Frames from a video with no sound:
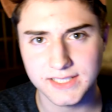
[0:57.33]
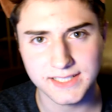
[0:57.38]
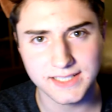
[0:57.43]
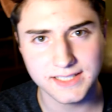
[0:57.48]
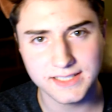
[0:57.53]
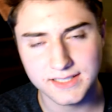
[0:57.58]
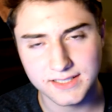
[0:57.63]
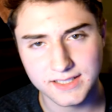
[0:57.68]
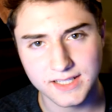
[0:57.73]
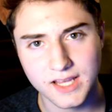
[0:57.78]
Like
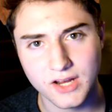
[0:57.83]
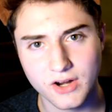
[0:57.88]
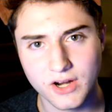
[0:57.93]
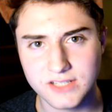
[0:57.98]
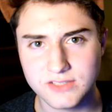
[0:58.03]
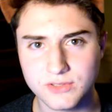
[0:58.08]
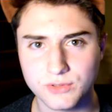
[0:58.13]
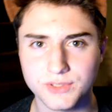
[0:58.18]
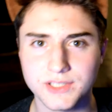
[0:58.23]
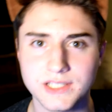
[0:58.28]
he didn't care.
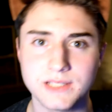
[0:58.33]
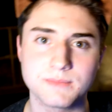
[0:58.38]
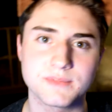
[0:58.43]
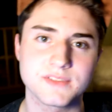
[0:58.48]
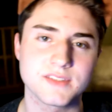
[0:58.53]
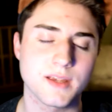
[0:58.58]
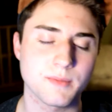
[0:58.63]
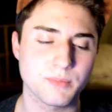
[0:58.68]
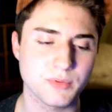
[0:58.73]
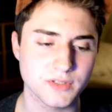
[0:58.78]
I told him
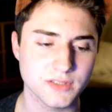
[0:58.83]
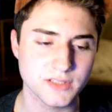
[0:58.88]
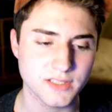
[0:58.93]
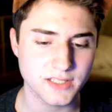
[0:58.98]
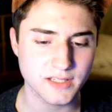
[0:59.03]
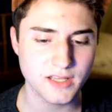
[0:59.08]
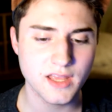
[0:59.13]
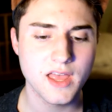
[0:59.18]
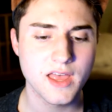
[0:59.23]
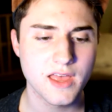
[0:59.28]

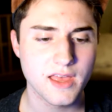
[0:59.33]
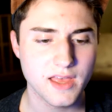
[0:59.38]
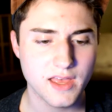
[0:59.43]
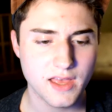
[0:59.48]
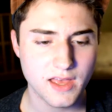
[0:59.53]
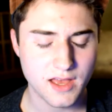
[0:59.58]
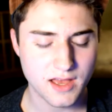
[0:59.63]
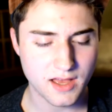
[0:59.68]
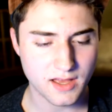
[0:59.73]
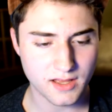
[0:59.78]
separately
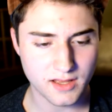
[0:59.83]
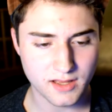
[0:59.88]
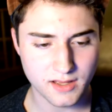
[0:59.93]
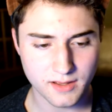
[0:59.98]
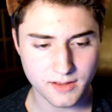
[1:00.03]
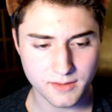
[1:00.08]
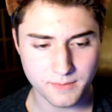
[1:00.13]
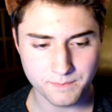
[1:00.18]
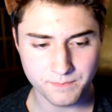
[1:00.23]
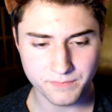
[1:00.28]

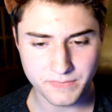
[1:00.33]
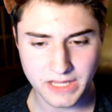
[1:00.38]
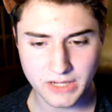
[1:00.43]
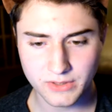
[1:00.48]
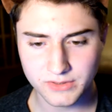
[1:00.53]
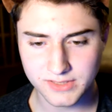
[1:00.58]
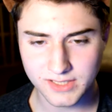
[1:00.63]
um, I was